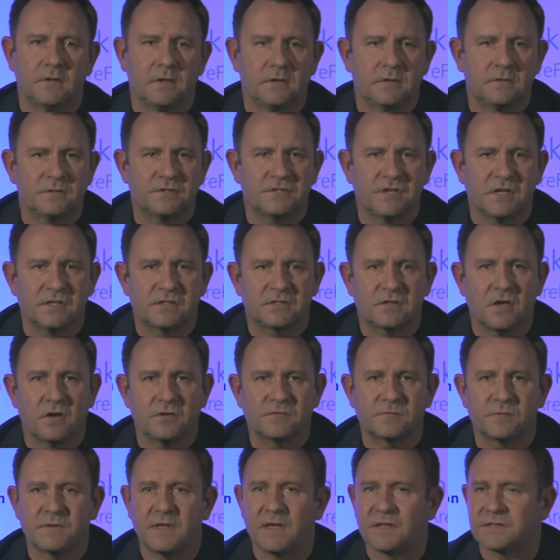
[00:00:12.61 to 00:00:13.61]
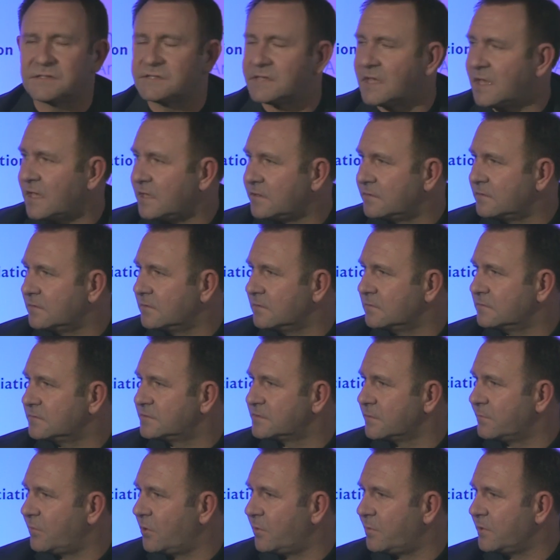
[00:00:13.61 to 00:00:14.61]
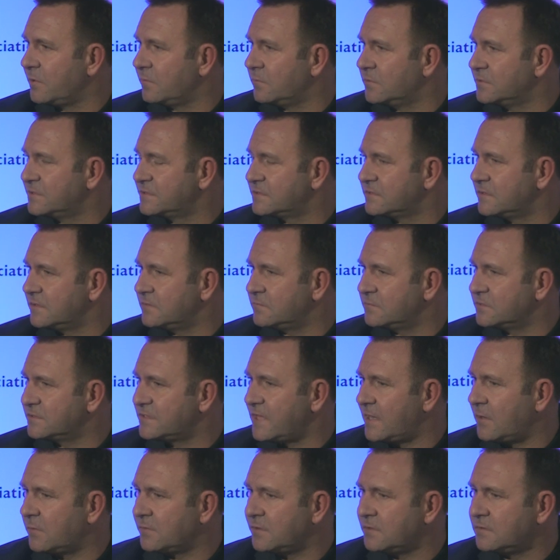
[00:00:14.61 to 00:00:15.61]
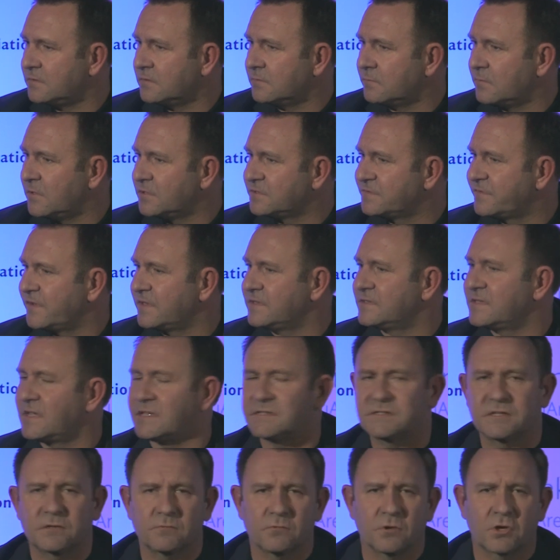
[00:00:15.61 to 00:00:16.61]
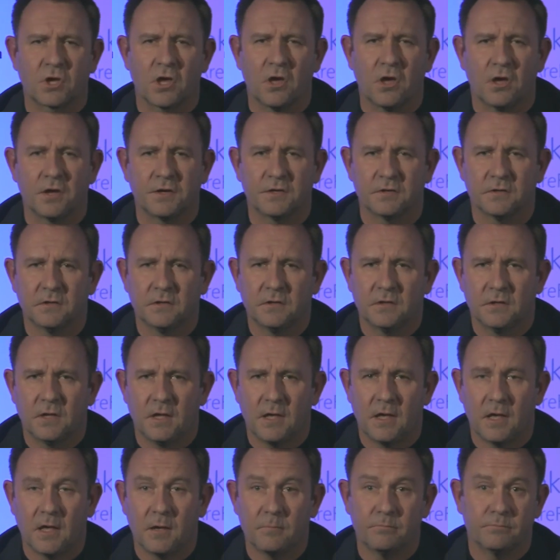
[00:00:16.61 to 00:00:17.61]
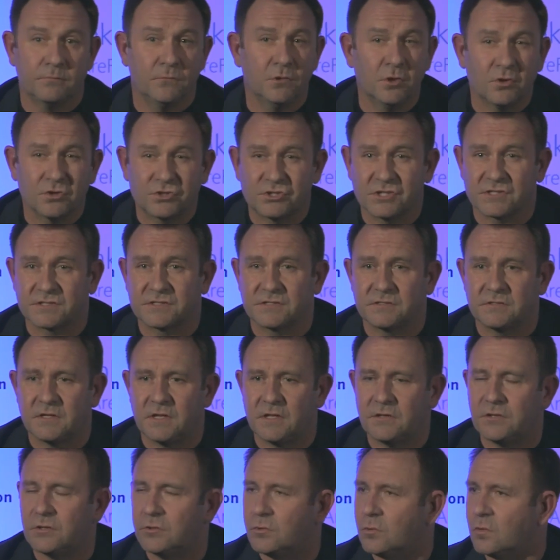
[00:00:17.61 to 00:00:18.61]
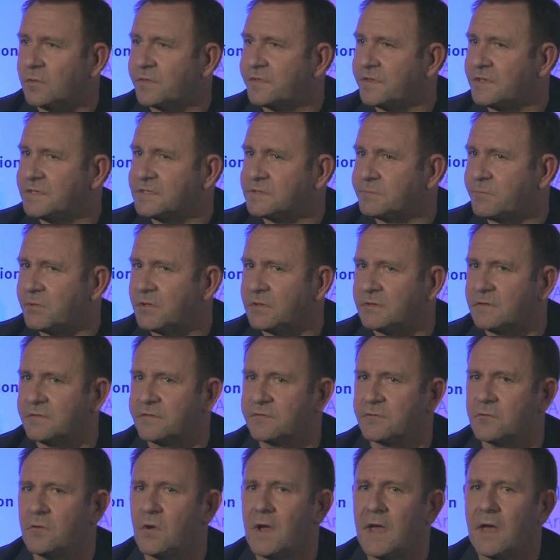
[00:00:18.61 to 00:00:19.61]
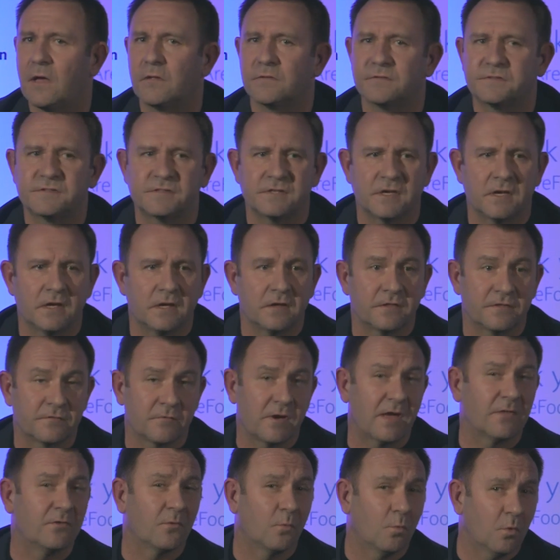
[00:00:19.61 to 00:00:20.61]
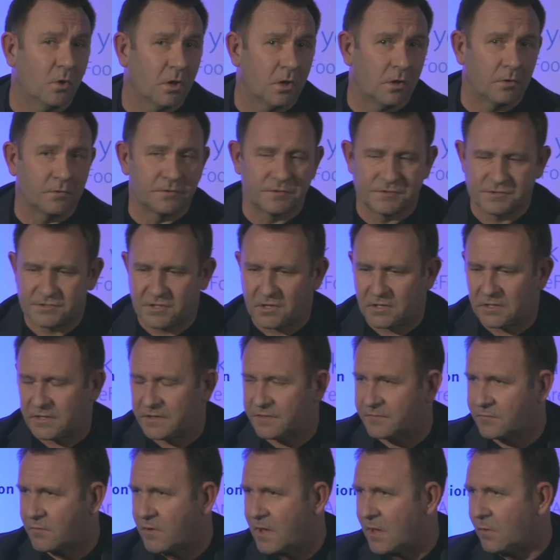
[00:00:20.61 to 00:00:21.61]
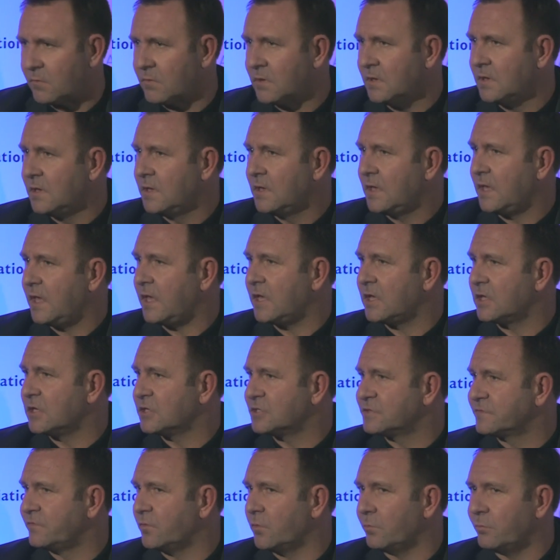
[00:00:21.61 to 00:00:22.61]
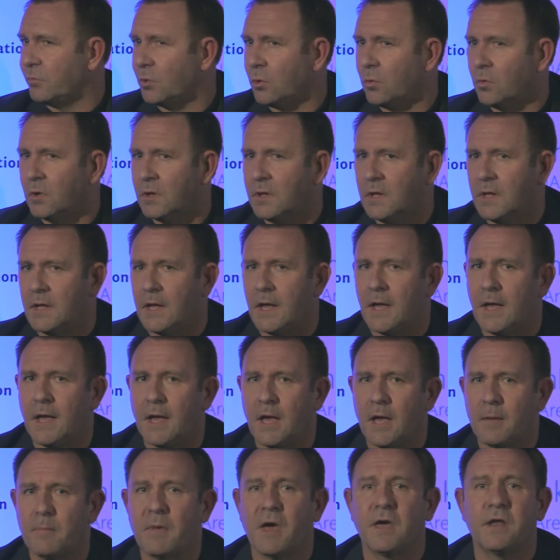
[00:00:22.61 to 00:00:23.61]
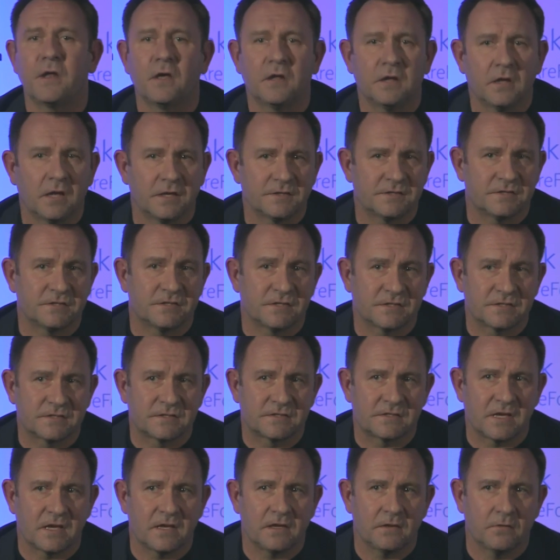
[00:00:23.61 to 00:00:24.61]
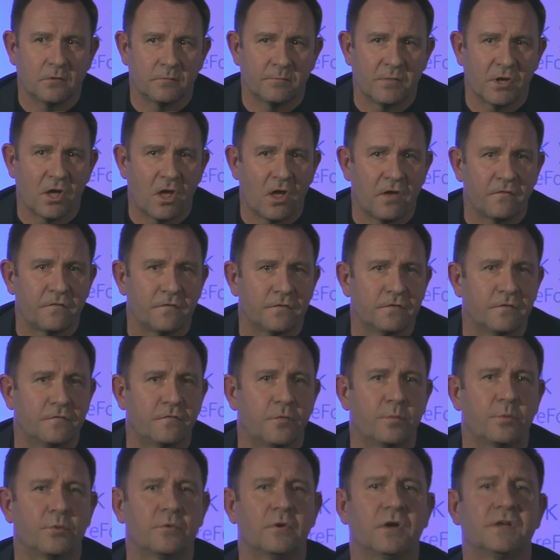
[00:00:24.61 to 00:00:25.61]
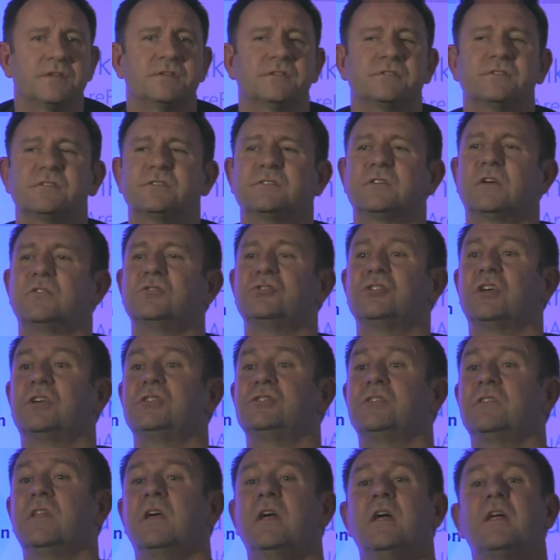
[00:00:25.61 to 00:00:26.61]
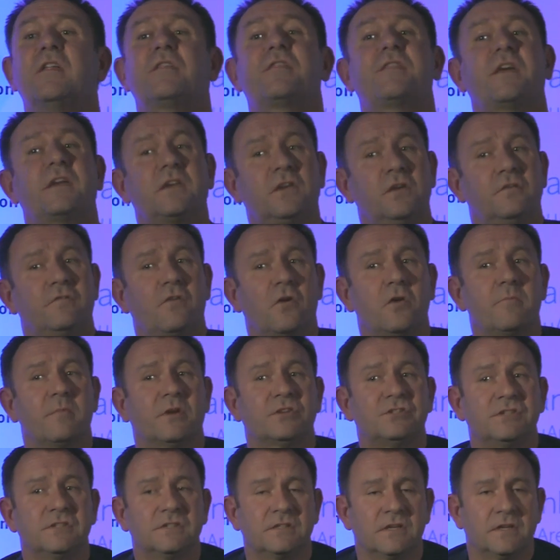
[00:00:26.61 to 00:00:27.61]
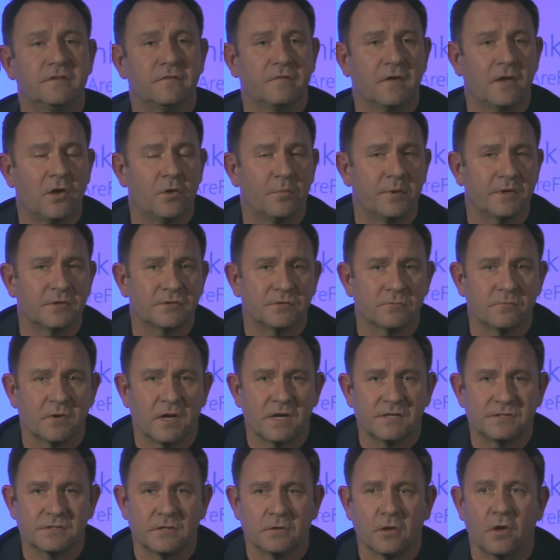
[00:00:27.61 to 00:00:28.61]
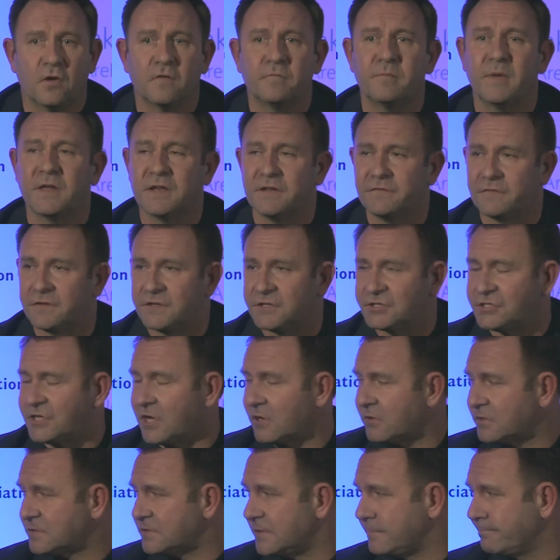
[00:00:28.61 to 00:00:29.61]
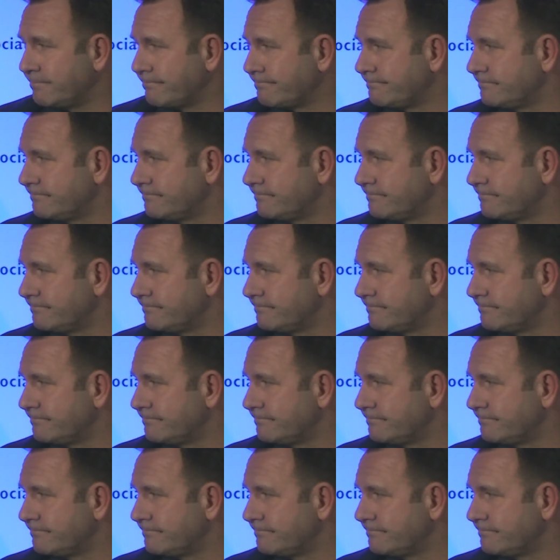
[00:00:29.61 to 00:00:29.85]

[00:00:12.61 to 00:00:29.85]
It goes without saying that Sir Bobby was held in the most fantastic regard, not just in the Northeast, but throughout the world, certainly throughout English football. And I'd like to just say, on behalf of the Football Writers Association, thank you very much indeed for helping to raise a lot of money for the charity.